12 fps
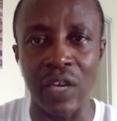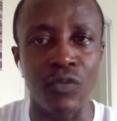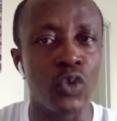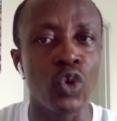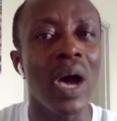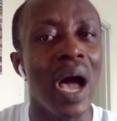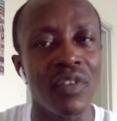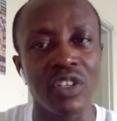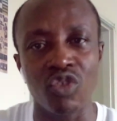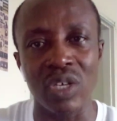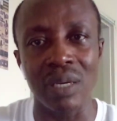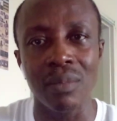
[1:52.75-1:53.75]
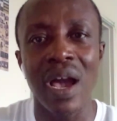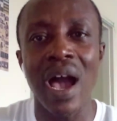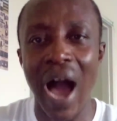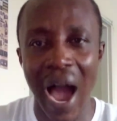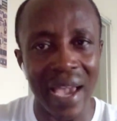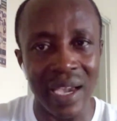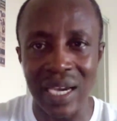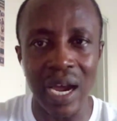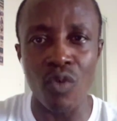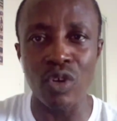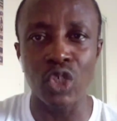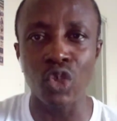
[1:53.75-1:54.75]
If you don't have a dream, I
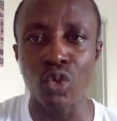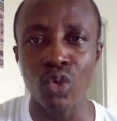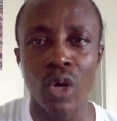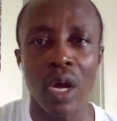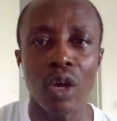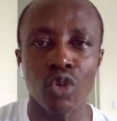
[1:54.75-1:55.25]
encourage you